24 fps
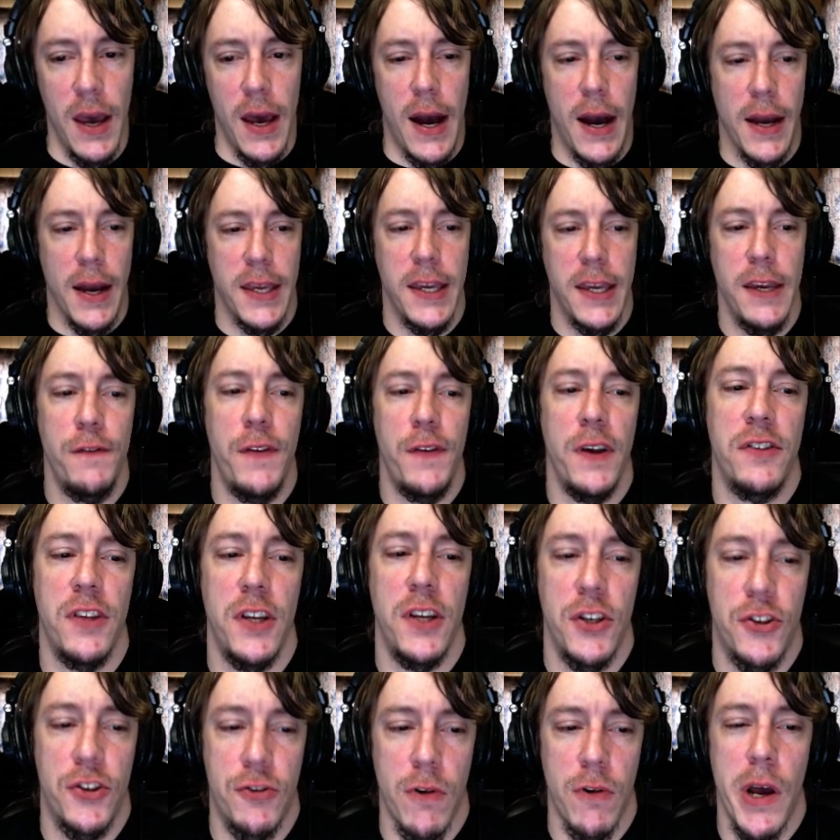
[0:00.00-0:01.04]
uh, he
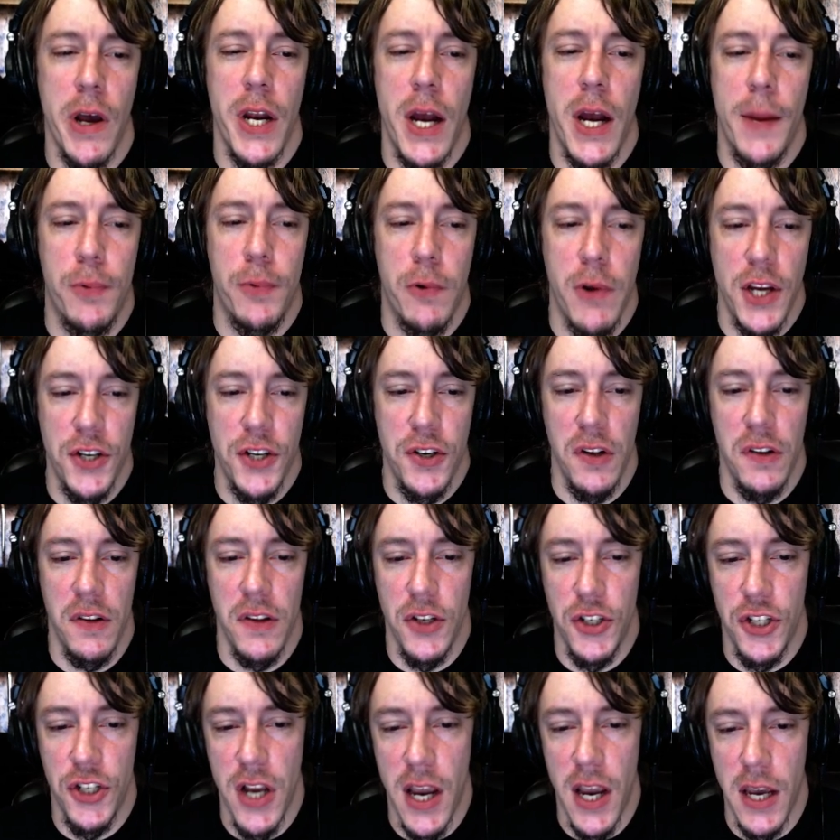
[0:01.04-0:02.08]
visited Tron operations
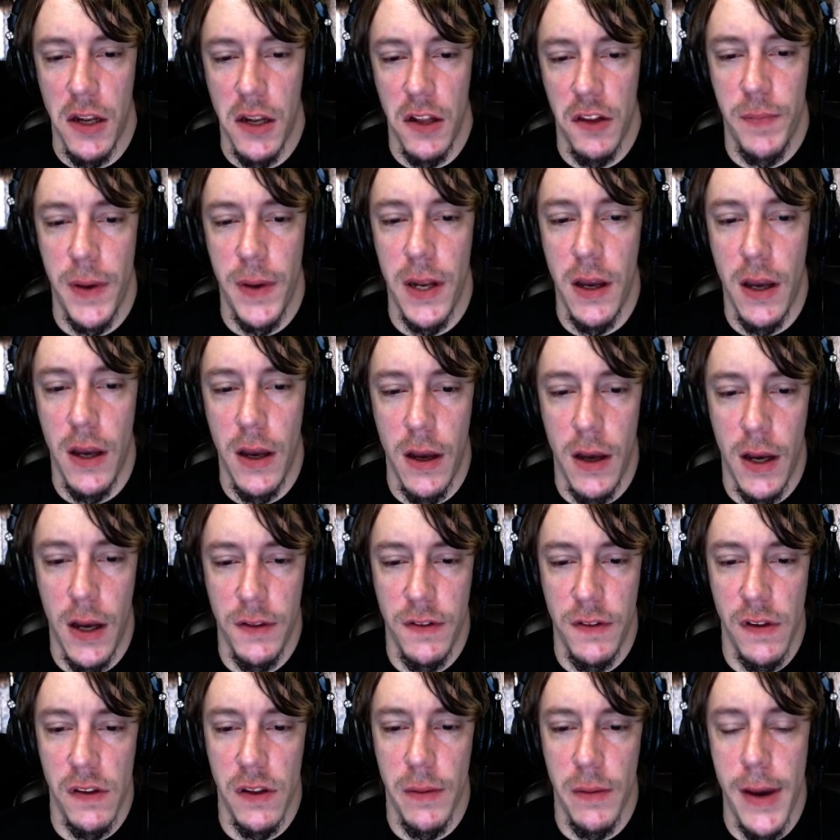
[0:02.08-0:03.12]
in China and spent a,
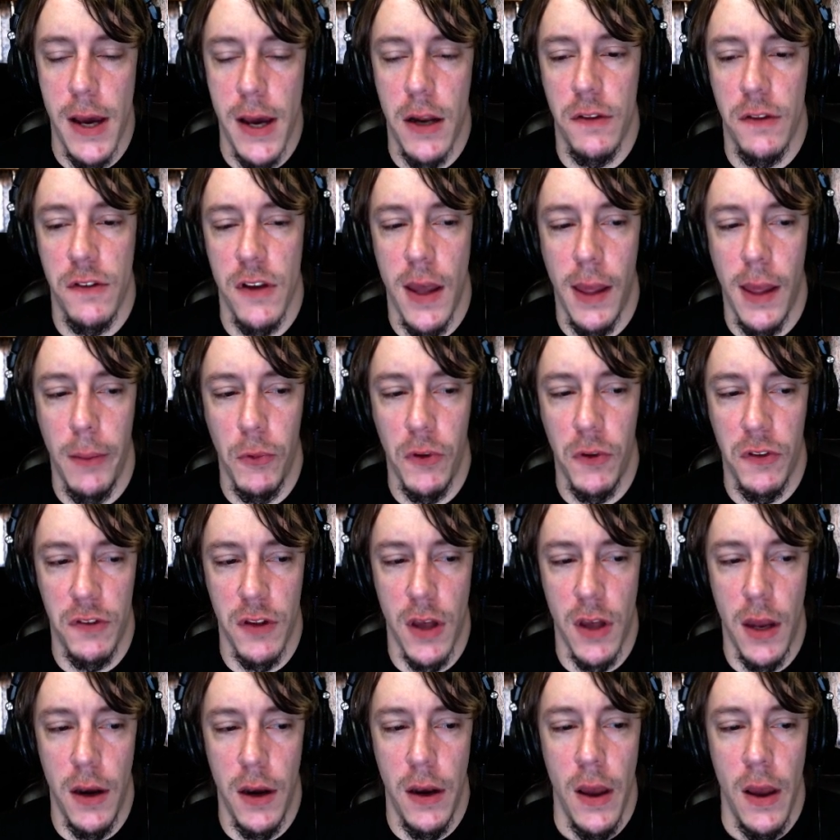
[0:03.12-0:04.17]
a, decent amount of time with
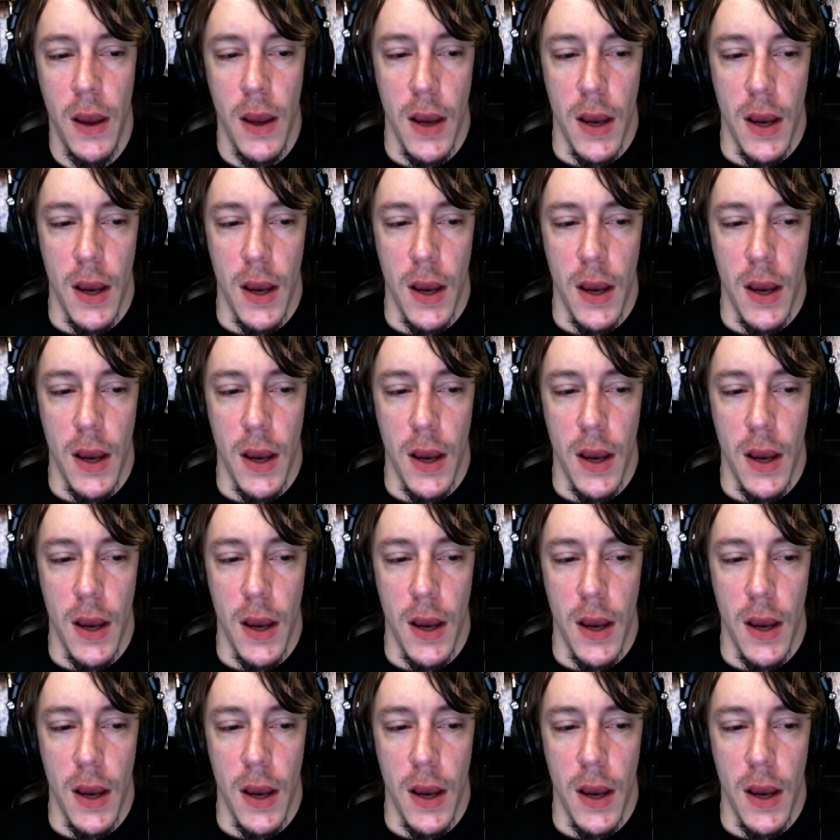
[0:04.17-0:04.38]
Sun.